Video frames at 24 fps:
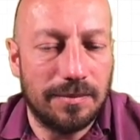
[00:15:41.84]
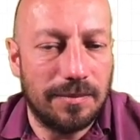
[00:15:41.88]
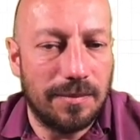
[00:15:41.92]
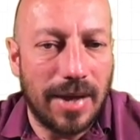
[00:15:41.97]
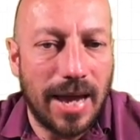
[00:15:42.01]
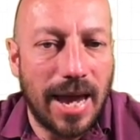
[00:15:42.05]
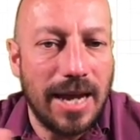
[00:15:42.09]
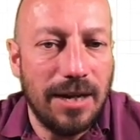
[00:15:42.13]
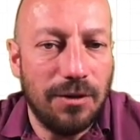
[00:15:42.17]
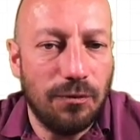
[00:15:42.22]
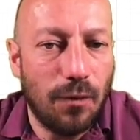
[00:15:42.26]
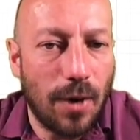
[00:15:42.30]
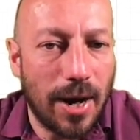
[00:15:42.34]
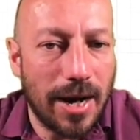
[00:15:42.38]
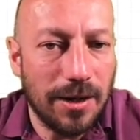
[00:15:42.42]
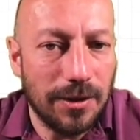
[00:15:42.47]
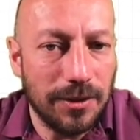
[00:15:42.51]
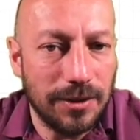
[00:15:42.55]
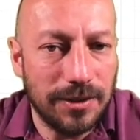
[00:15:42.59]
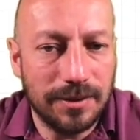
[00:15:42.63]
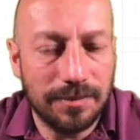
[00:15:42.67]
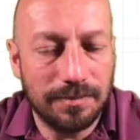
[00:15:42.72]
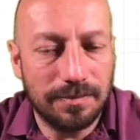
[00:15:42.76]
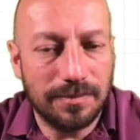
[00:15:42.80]
8
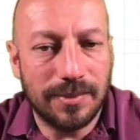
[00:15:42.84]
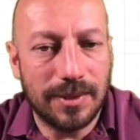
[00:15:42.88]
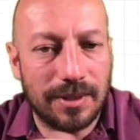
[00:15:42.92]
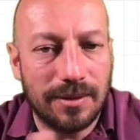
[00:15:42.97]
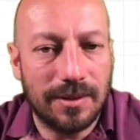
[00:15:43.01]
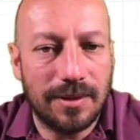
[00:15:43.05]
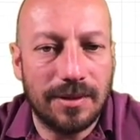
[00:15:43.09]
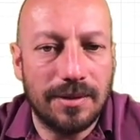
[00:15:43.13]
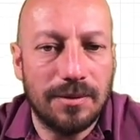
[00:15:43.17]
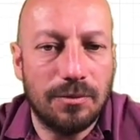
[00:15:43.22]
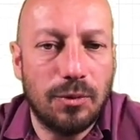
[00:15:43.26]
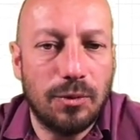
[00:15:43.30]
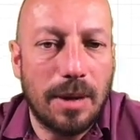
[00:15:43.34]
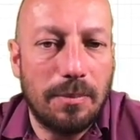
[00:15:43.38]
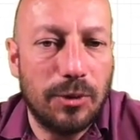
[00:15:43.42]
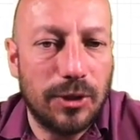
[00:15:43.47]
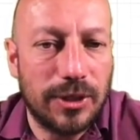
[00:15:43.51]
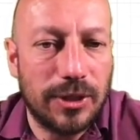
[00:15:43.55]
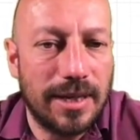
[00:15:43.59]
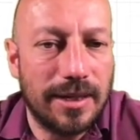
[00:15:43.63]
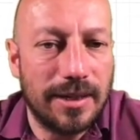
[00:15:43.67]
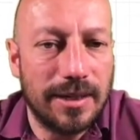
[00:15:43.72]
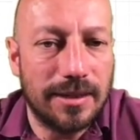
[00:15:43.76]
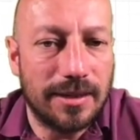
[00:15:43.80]
wires, but
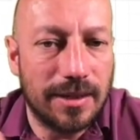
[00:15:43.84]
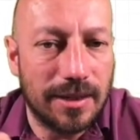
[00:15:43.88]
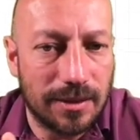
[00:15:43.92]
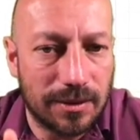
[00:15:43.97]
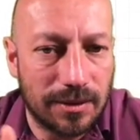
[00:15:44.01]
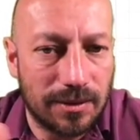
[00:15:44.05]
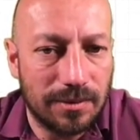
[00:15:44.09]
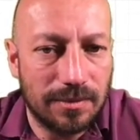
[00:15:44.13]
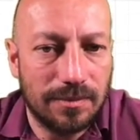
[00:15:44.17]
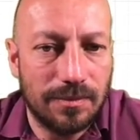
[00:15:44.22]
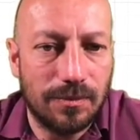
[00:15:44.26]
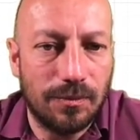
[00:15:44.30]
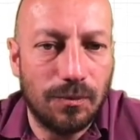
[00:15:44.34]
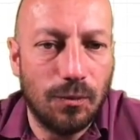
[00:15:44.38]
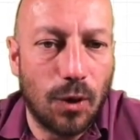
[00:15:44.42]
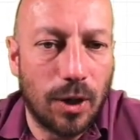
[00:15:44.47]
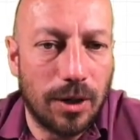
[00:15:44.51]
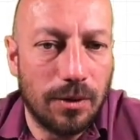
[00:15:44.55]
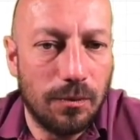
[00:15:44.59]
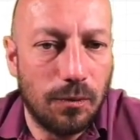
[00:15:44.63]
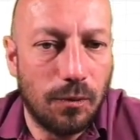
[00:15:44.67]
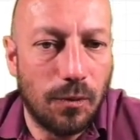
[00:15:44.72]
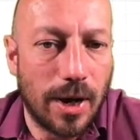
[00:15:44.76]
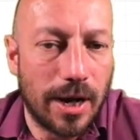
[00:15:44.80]
represented as
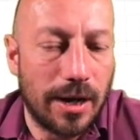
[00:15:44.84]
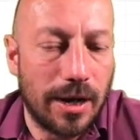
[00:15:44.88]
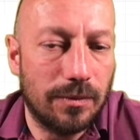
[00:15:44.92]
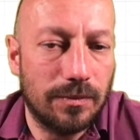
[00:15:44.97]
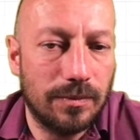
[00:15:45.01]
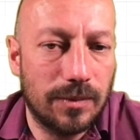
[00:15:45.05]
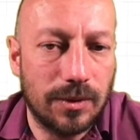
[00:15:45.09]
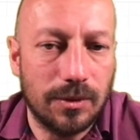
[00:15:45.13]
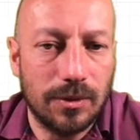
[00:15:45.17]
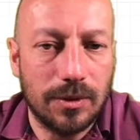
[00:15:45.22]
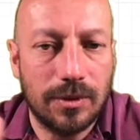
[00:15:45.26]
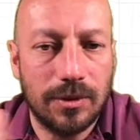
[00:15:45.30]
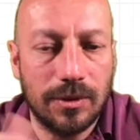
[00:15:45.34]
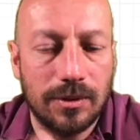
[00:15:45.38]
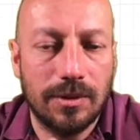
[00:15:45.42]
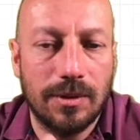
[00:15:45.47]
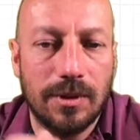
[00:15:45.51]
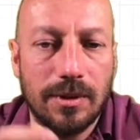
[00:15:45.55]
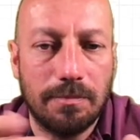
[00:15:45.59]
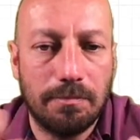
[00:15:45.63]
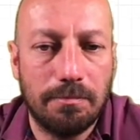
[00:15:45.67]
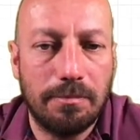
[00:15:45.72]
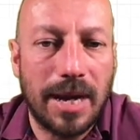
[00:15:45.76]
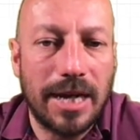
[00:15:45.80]
1 wire. So it's a
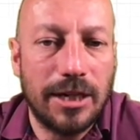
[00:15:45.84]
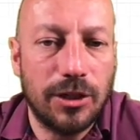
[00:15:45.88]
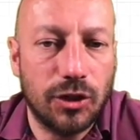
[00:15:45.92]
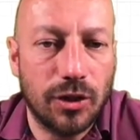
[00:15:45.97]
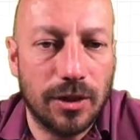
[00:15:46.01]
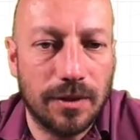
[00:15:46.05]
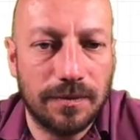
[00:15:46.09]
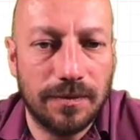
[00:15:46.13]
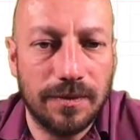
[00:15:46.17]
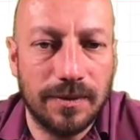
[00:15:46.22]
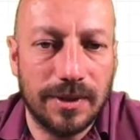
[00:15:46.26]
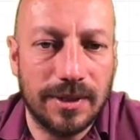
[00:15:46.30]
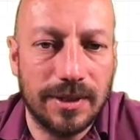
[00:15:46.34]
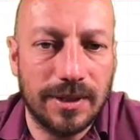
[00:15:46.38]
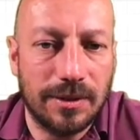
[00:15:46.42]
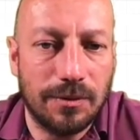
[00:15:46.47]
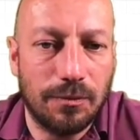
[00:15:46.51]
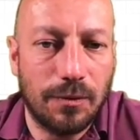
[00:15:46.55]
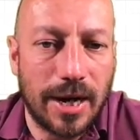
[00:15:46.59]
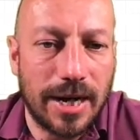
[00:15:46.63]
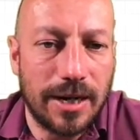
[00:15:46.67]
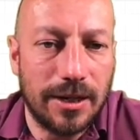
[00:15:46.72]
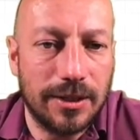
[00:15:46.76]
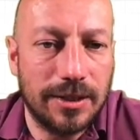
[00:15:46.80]
bunch of
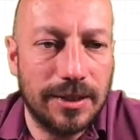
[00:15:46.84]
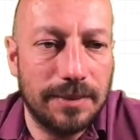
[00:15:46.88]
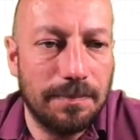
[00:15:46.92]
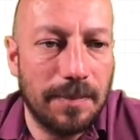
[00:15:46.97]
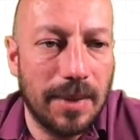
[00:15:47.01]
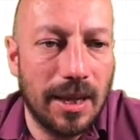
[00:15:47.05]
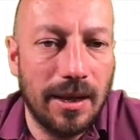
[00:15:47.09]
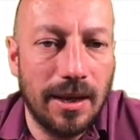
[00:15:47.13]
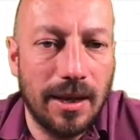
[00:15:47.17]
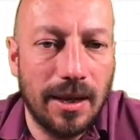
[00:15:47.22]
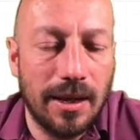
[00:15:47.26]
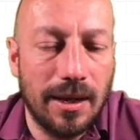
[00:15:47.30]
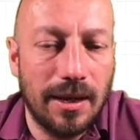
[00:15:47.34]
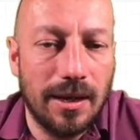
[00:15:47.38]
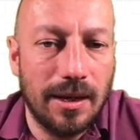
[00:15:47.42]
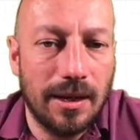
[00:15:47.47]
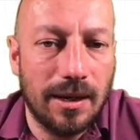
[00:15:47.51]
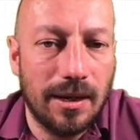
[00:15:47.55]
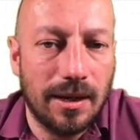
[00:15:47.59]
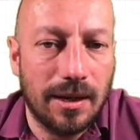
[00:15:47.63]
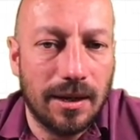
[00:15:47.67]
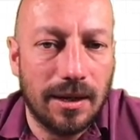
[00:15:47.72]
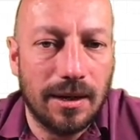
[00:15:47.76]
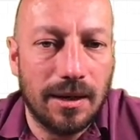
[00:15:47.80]
wires.
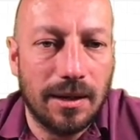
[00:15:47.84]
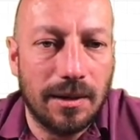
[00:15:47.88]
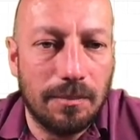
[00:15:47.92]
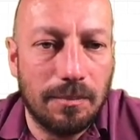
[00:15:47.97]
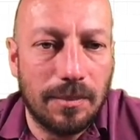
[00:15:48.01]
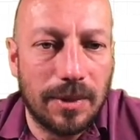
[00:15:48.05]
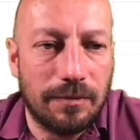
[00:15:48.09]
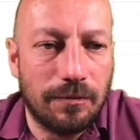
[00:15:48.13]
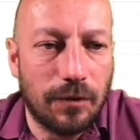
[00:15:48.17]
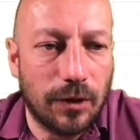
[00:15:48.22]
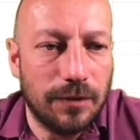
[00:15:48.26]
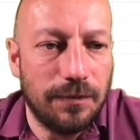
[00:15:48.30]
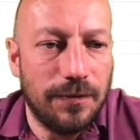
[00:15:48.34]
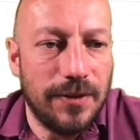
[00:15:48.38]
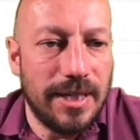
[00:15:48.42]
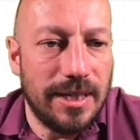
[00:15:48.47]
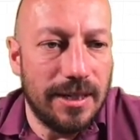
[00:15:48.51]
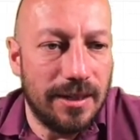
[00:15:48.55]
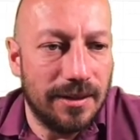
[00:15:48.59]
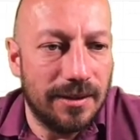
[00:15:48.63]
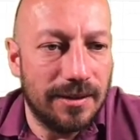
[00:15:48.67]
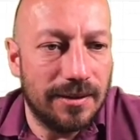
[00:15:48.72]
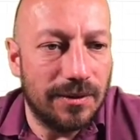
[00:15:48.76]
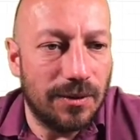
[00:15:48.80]
But what
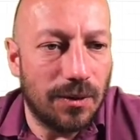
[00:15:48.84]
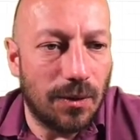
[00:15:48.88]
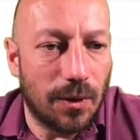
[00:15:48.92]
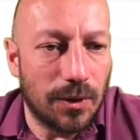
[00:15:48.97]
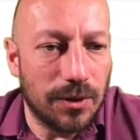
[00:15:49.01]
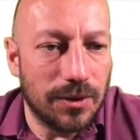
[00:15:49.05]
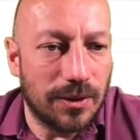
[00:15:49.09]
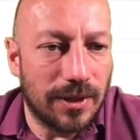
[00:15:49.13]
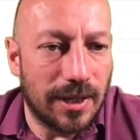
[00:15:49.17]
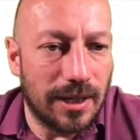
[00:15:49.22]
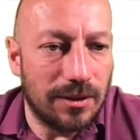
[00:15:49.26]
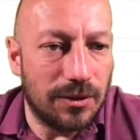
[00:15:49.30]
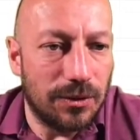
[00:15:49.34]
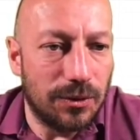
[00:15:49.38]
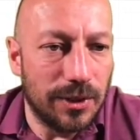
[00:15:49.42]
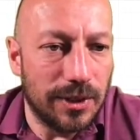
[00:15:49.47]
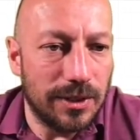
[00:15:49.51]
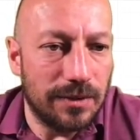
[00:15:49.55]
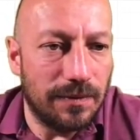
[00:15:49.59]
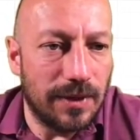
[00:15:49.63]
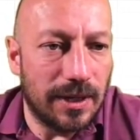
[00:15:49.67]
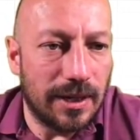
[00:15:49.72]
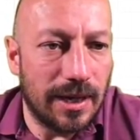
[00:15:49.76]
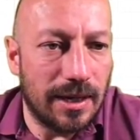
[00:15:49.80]
we also can do
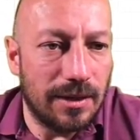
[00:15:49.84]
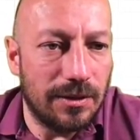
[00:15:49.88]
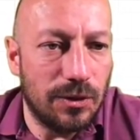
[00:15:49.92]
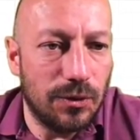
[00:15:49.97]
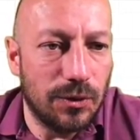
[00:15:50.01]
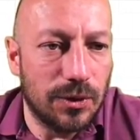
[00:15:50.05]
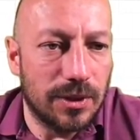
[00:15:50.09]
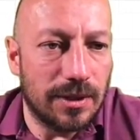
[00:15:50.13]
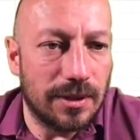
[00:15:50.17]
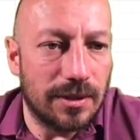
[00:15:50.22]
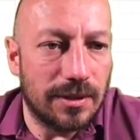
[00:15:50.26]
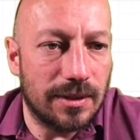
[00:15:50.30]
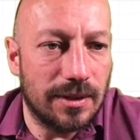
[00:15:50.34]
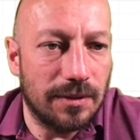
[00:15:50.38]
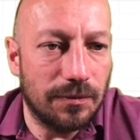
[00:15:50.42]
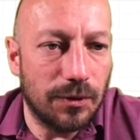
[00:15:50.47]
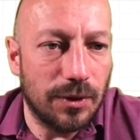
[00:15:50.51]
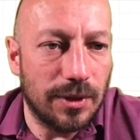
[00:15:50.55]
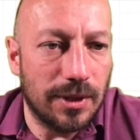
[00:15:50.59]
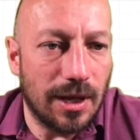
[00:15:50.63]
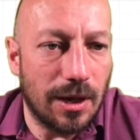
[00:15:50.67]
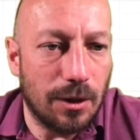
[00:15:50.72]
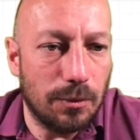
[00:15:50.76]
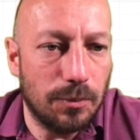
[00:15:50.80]
is we can use a
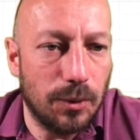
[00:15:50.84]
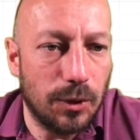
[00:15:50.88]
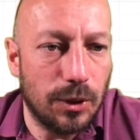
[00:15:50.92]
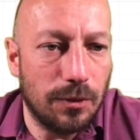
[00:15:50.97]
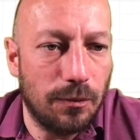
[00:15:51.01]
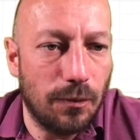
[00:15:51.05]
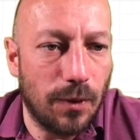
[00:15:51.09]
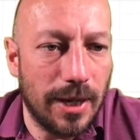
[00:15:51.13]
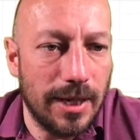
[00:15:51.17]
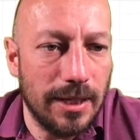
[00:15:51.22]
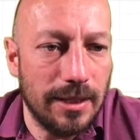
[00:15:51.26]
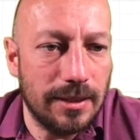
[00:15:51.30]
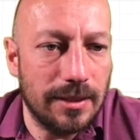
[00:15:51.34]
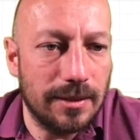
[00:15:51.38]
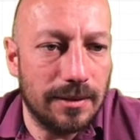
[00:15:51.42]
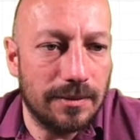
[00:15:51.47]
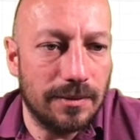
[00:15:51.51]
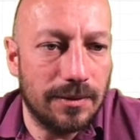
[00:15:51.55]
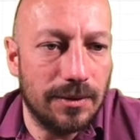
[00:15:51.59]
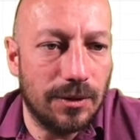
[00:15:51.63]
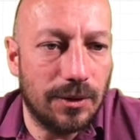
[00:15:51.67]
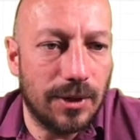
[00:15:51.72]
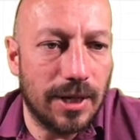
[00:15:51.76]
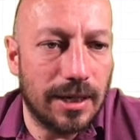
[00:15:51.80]
different output device.
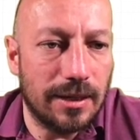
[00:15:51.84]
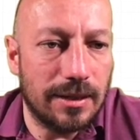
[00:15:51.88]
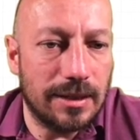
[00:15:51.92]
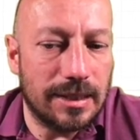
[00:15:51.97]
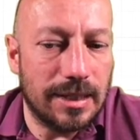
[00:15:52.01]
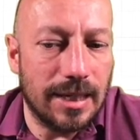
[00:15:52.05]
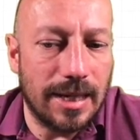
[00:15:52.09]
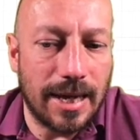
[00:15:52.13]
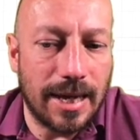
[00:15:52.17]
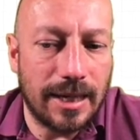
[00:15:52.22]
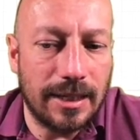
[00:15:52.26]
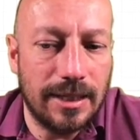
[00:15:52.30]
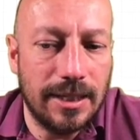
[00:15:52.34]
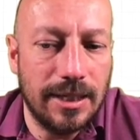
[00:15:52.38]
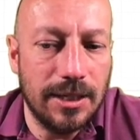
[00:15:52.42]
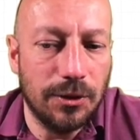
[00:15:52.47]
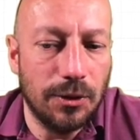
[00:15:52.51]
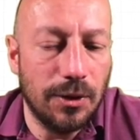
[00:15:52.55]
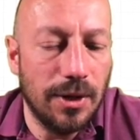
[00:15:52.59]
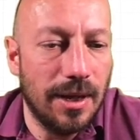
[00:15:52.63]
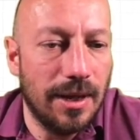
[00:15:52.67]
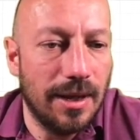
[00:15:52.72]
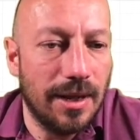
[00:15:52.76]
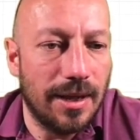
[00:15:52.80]
You can select here
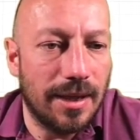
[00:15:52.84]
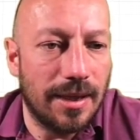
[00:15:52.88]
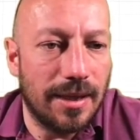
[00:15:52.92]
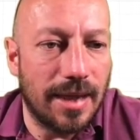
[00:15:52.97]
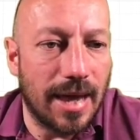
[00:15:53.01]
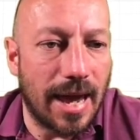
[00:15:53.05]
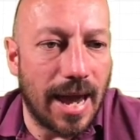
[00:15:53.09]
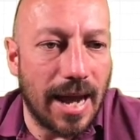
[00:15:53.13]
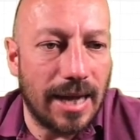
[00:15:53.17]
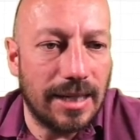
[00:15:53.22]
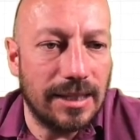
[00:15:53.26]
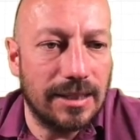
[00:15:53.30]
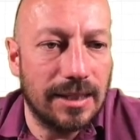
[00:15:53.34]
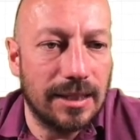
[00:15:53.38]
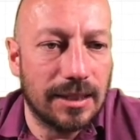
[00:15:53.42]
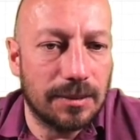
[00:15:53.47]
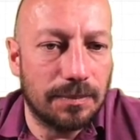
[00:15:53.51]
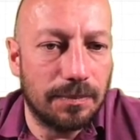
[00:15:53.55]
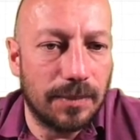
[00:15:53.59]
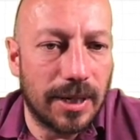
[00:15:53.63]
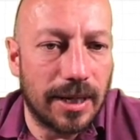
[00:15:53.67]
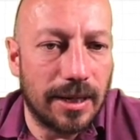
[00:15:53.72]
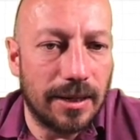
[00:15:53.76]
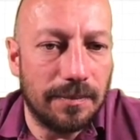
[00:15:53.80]
the hex
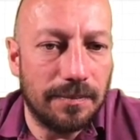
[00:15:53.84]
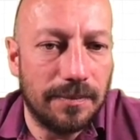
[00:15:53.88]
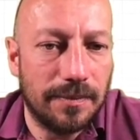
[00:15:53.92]
display.